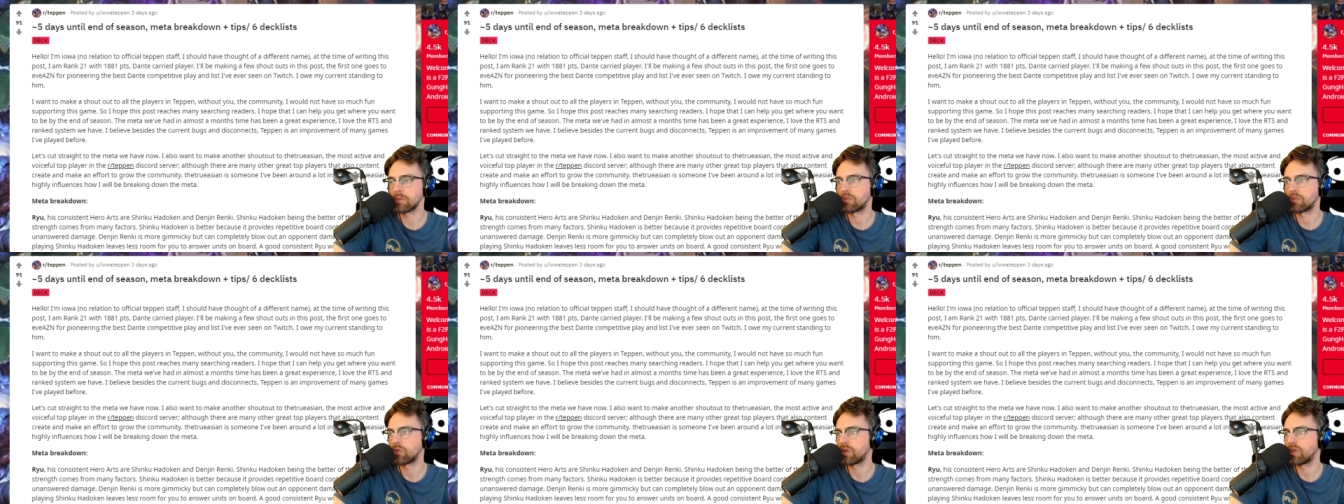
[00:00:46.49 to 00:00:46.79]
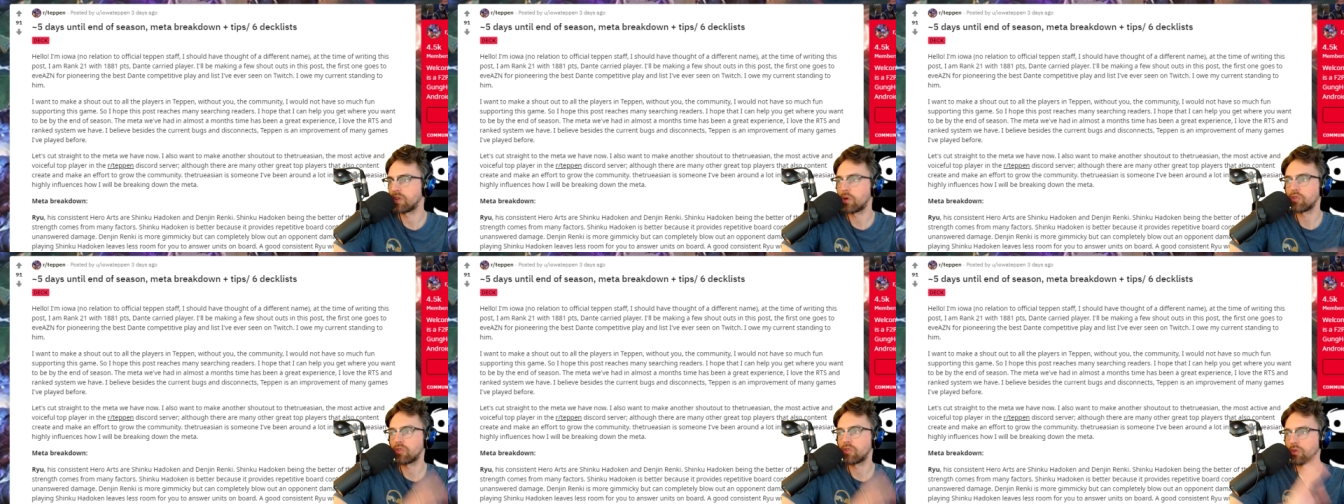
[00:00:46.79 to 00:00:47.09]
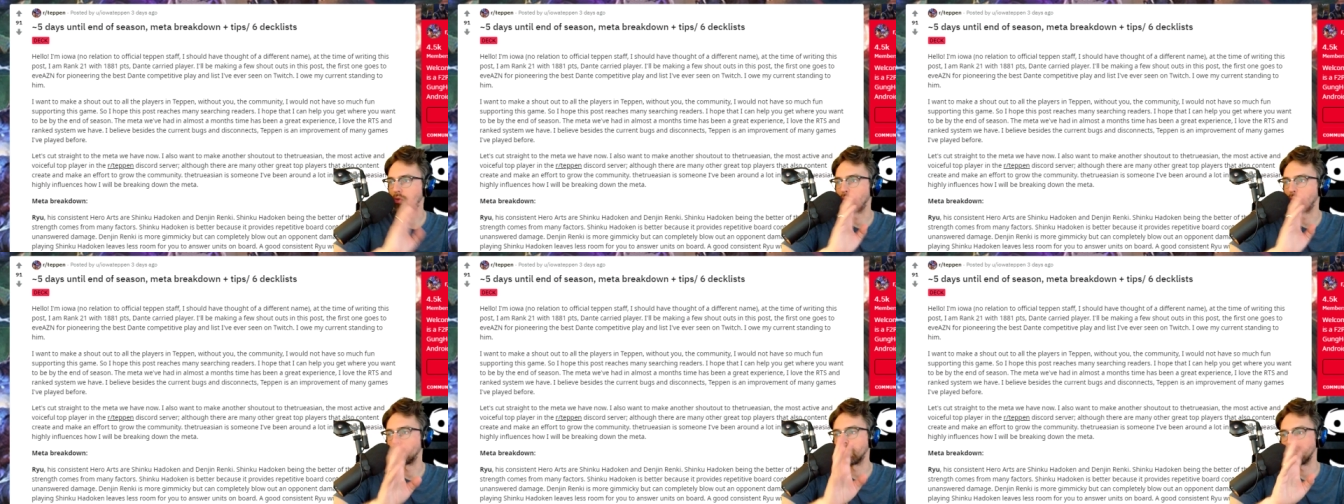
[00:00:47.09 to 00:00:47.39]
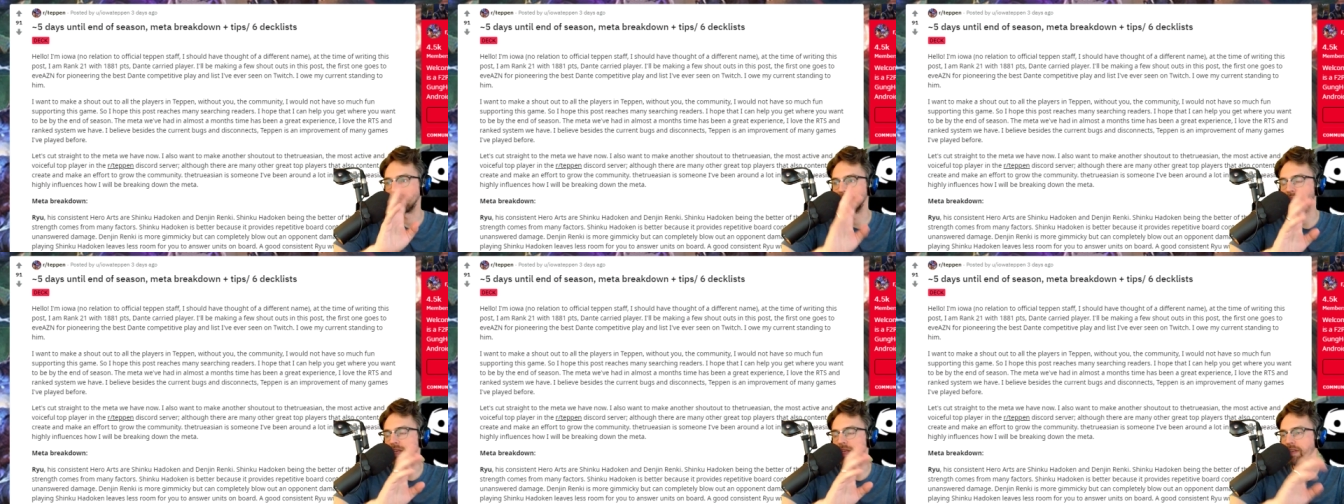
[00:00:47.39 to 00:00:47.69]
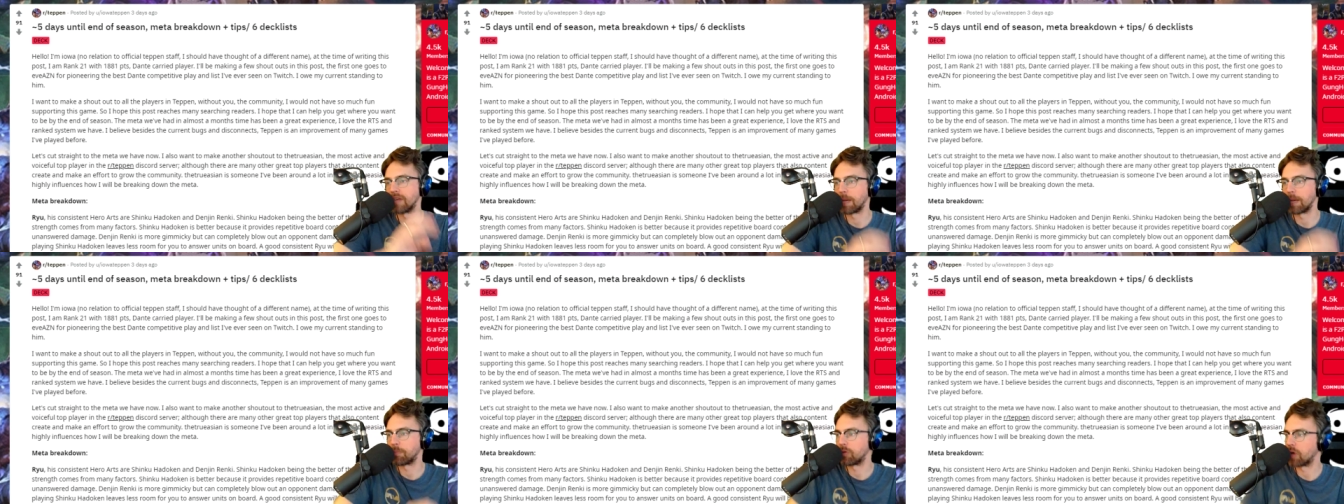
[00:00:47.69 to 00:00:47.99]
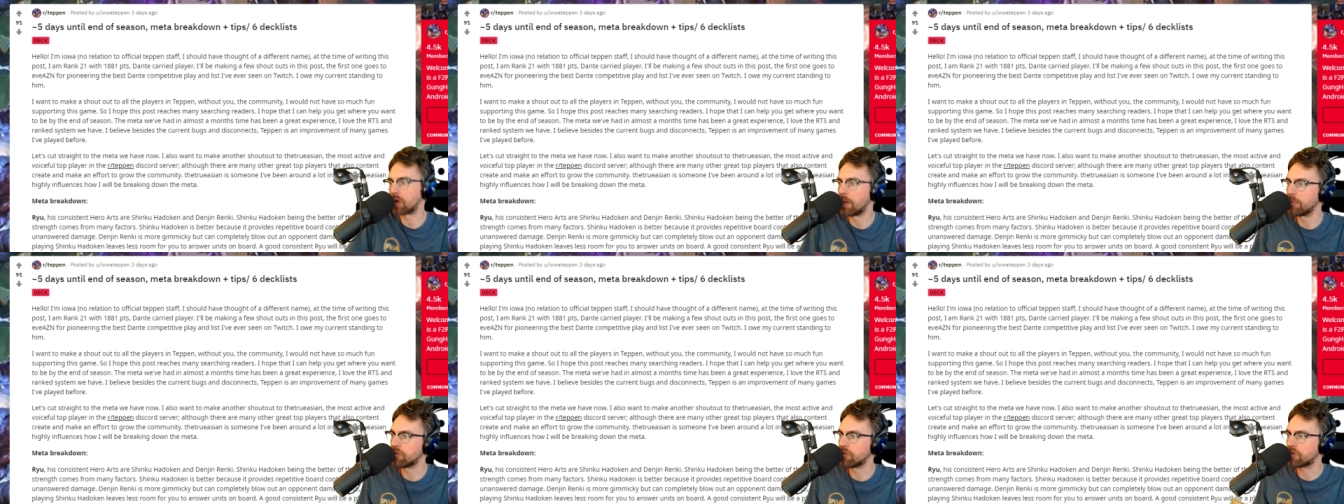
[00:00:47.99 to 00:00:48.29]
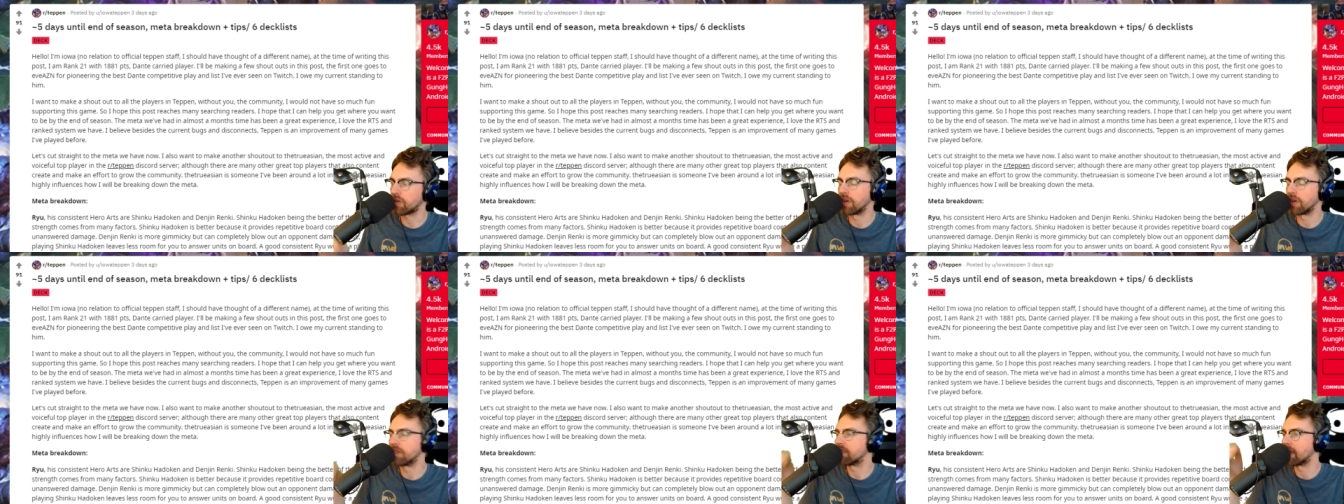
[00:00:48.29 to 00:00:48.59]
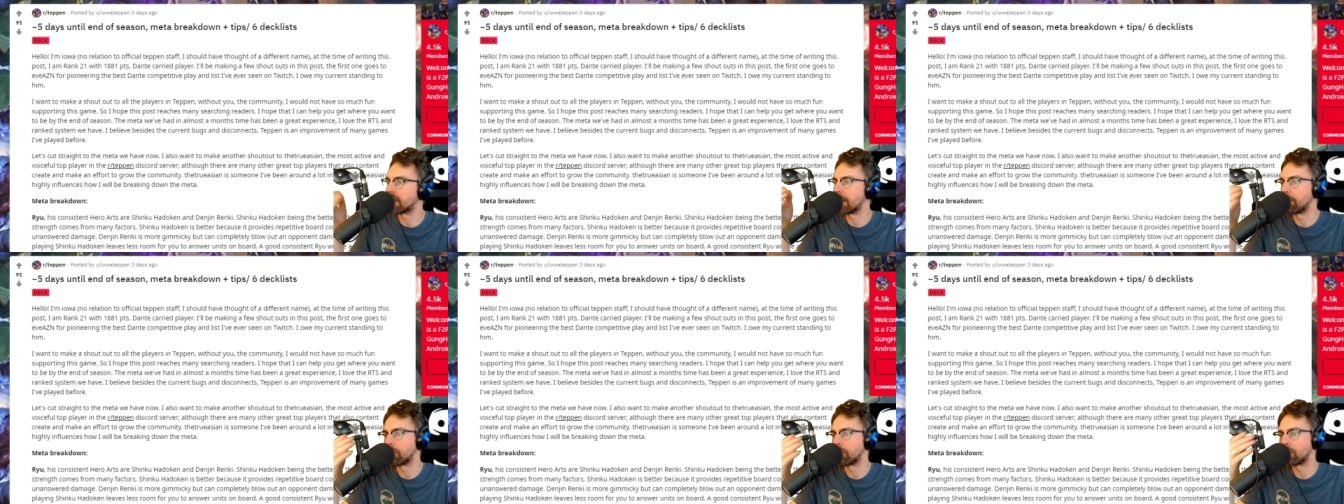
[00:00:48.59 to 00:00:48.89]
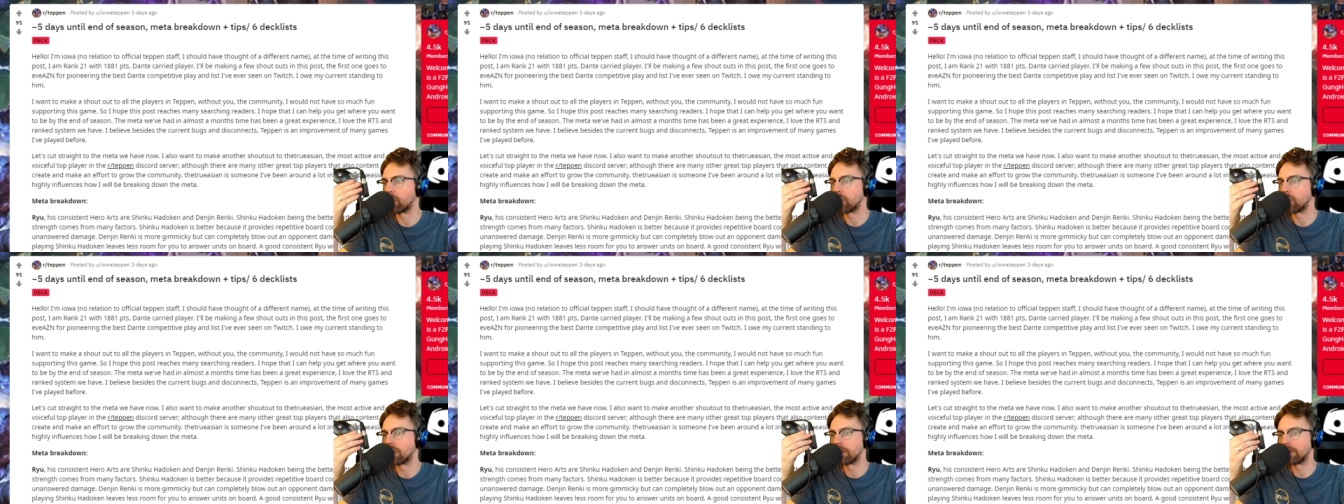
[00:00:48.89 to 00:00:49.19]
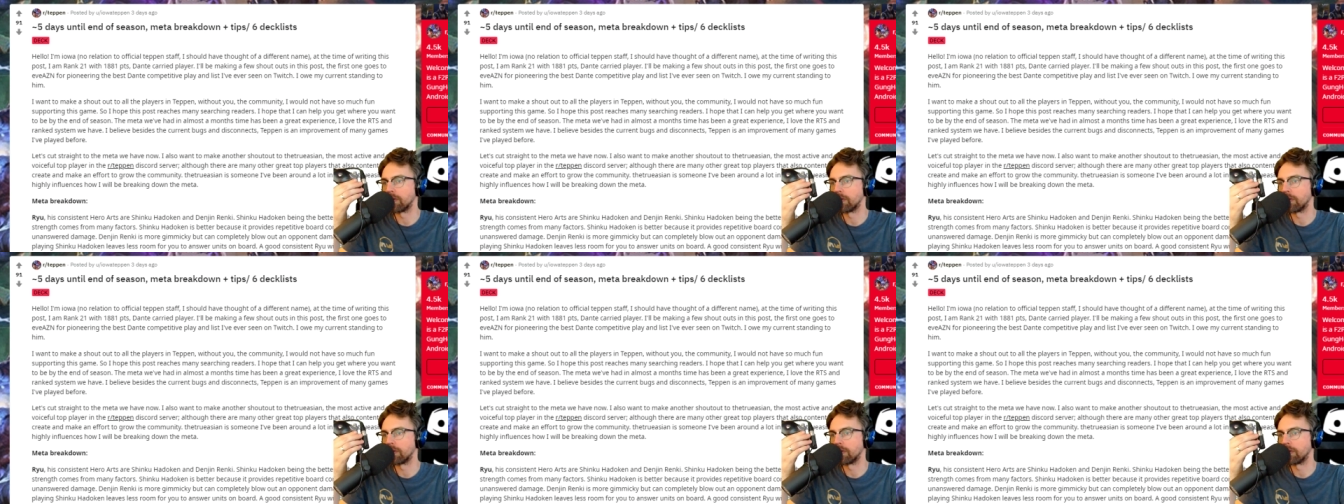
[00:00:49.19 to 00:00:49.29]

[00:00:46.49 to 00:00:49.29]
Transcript: So he goes in really in depth here. I'm just going to skim through it.